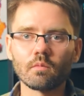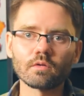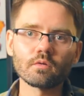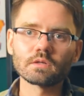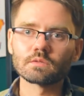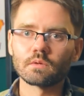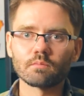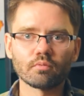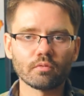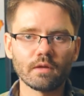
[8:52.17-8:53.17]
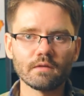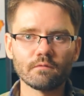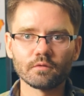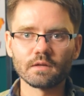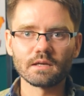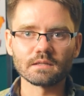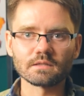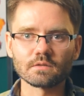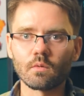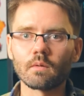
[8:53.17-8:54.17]
whether it's with
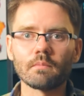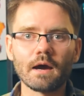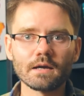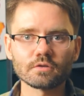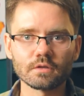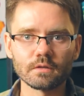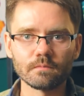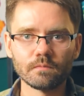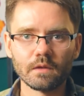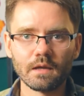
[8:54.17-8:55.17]
playfulness or passion,